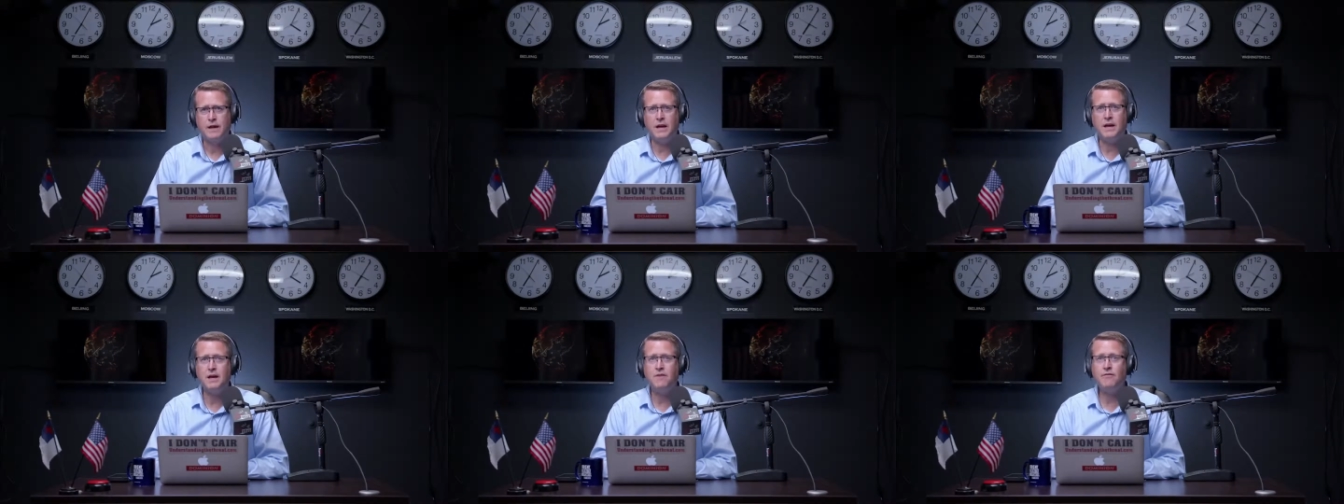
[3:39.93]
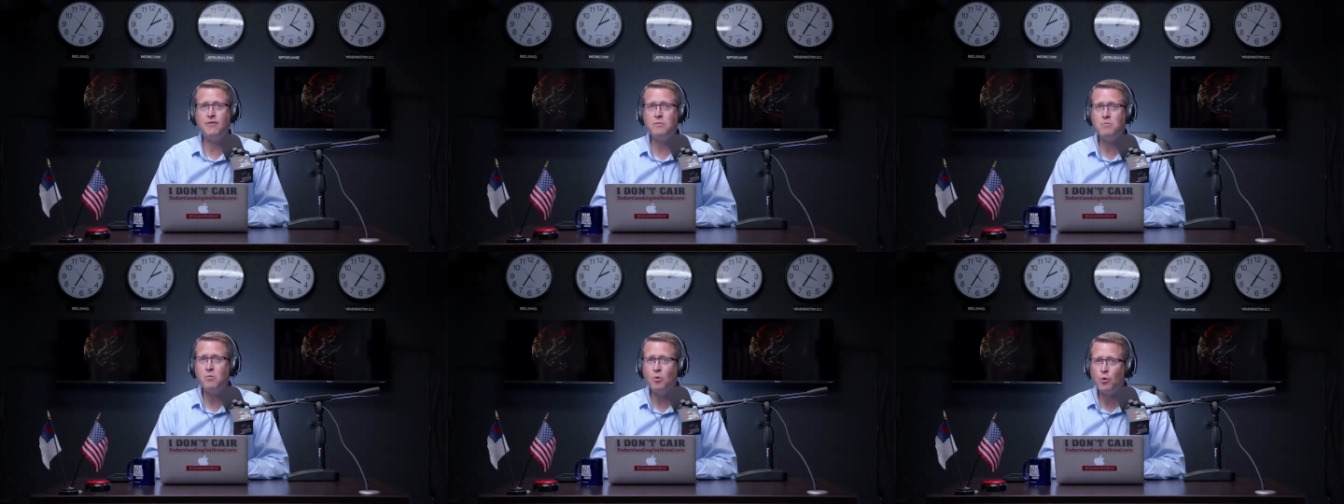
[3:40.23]

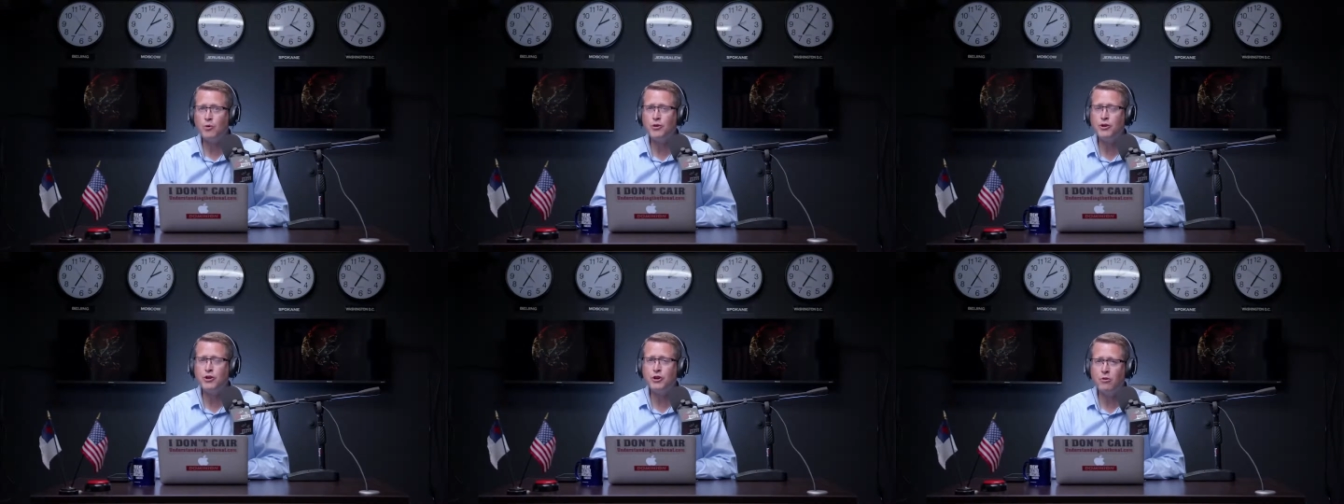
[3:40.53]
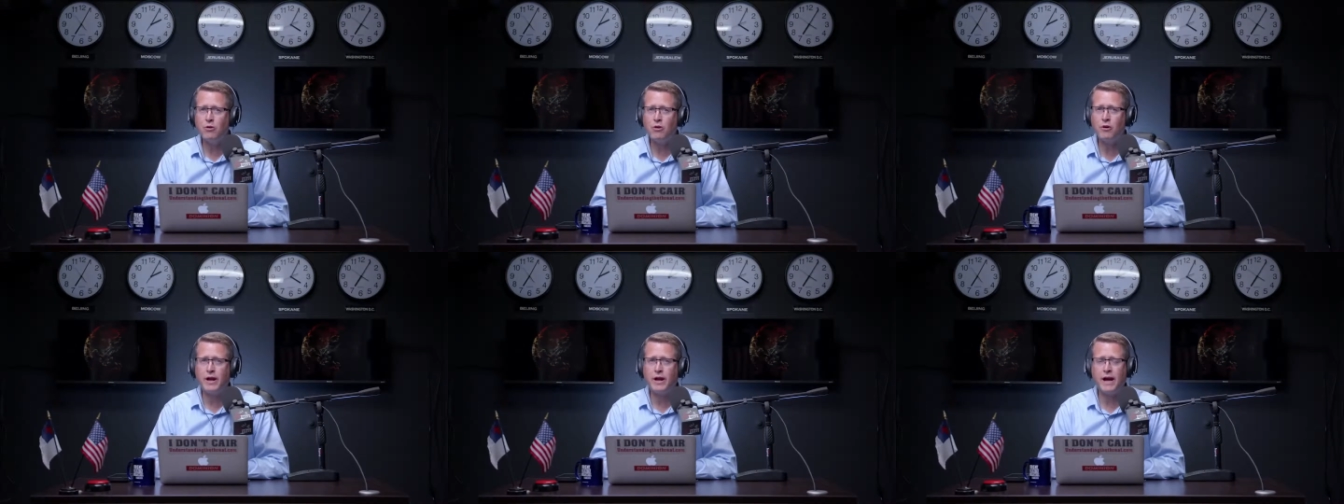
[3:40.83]
Even more than
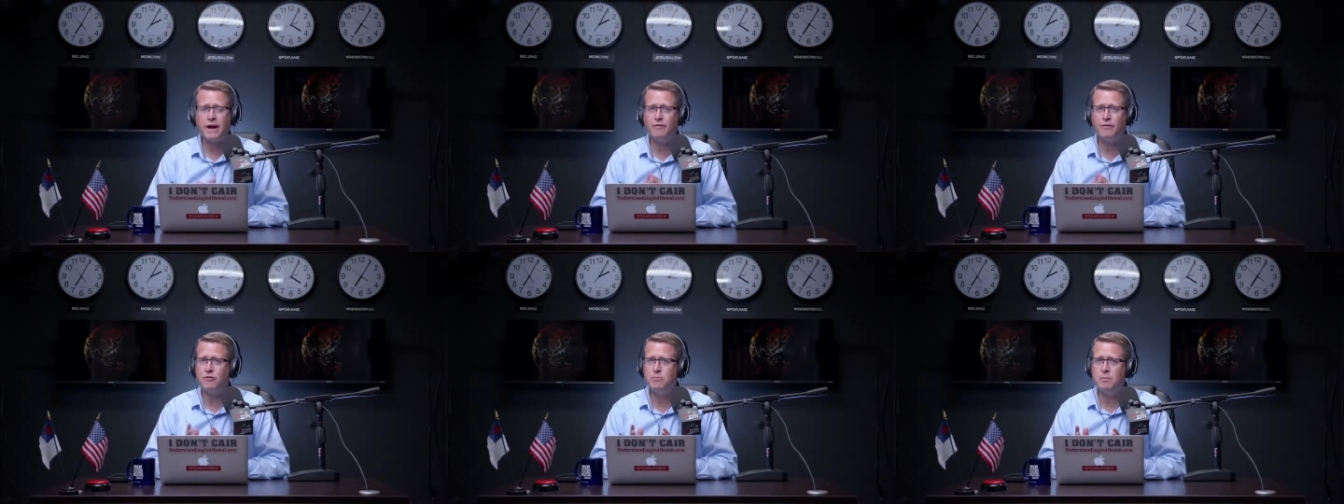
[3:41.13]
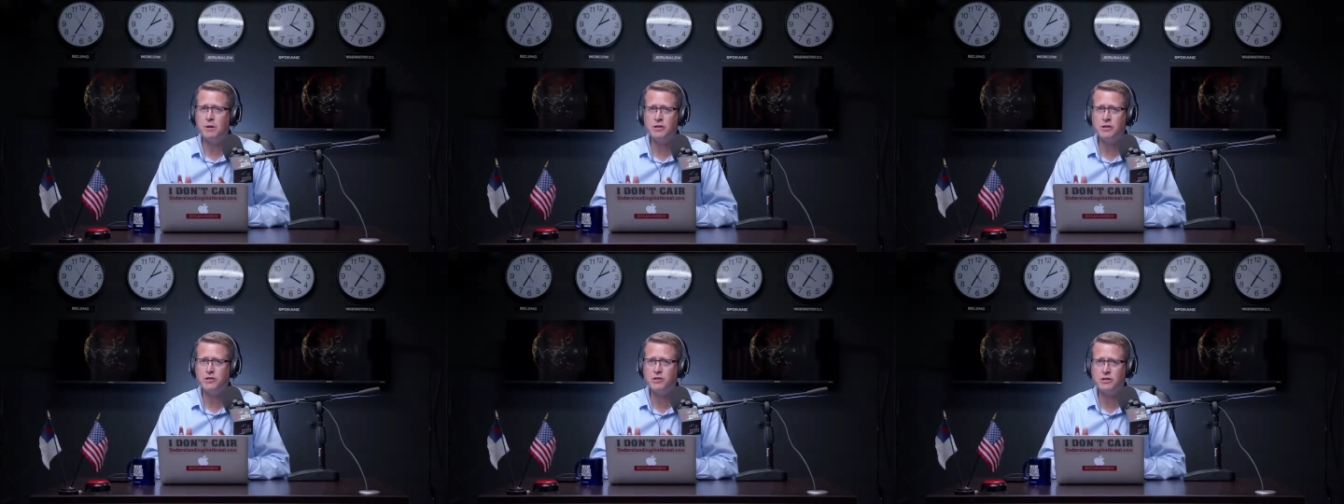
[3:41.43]
you already have. If
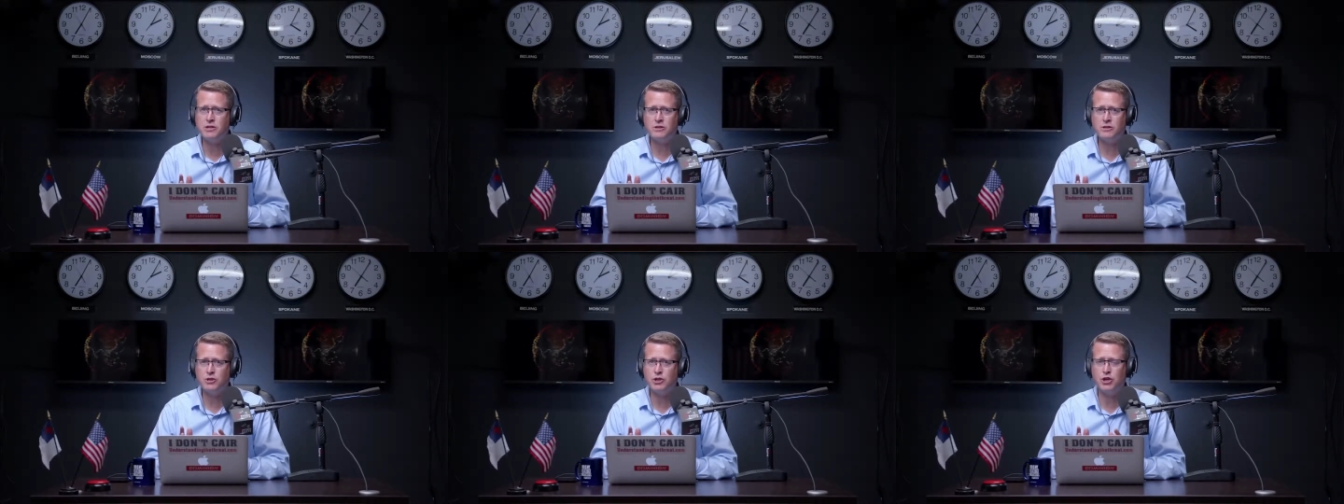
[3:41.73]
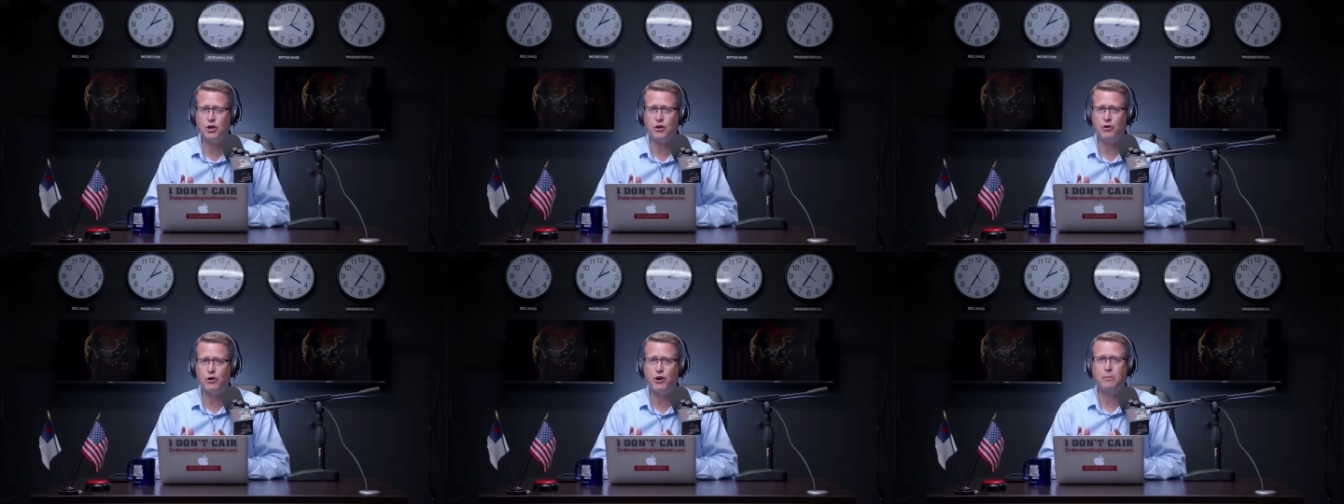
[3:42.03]
you've been listening to this
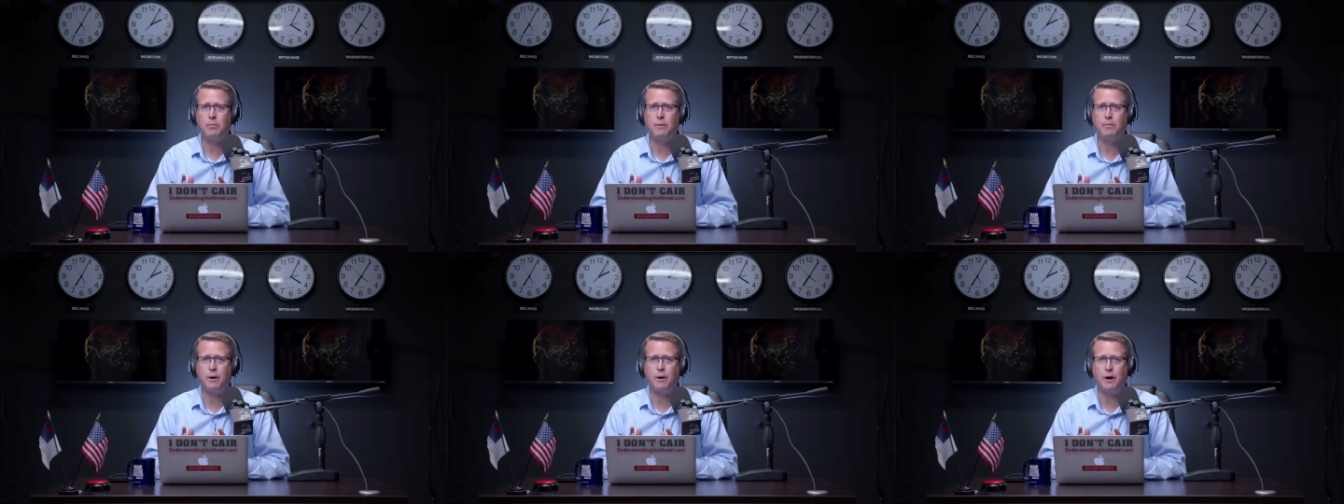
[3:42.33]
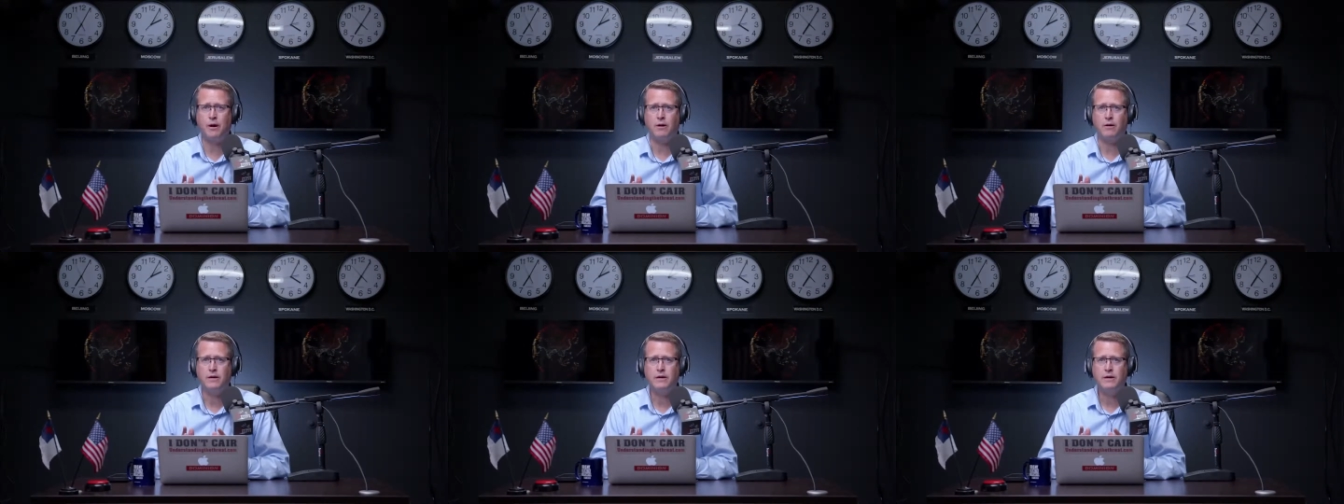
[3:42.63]
show, you're
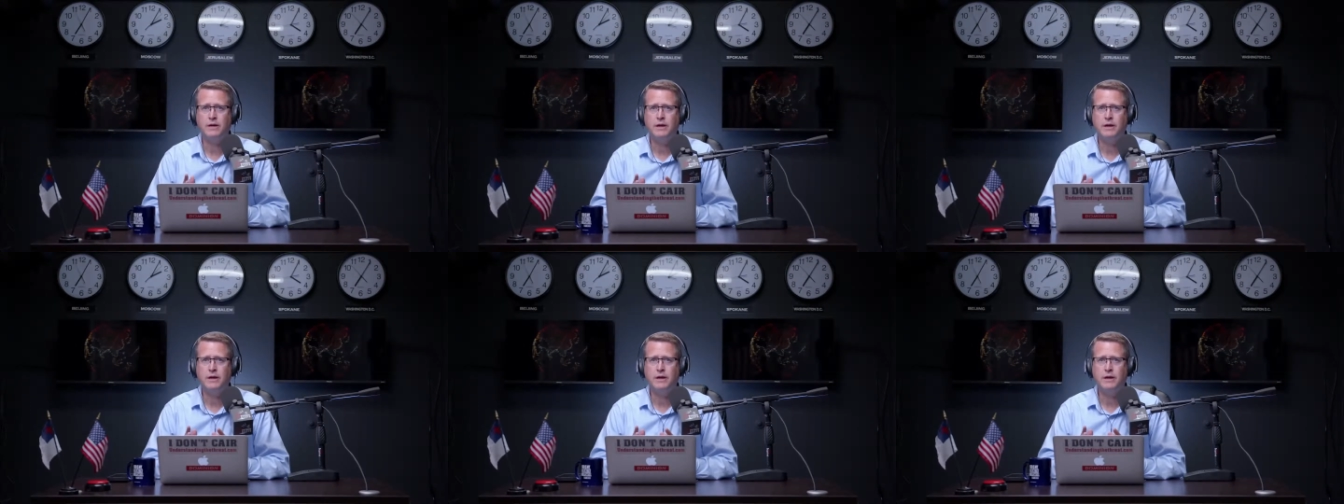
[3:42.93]
prepared.